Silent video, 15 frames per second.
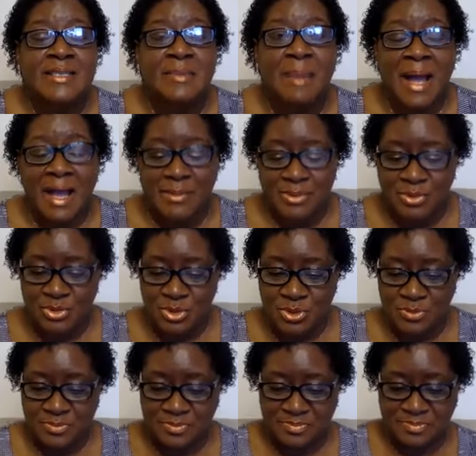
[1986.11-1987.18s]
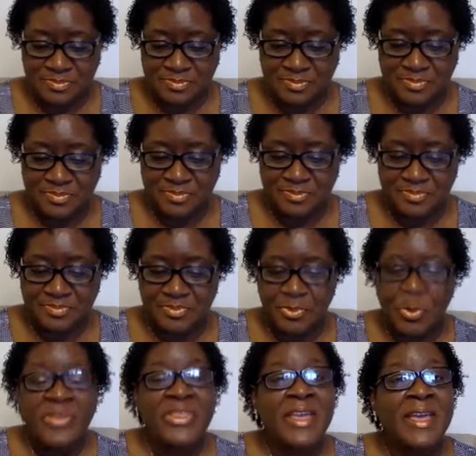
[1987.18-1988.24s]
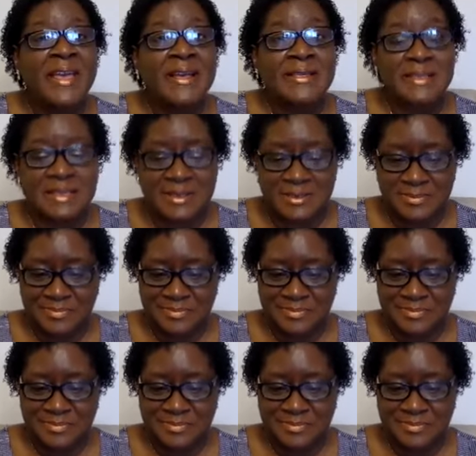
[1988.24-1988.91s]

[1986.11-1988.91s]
Bible's with an S.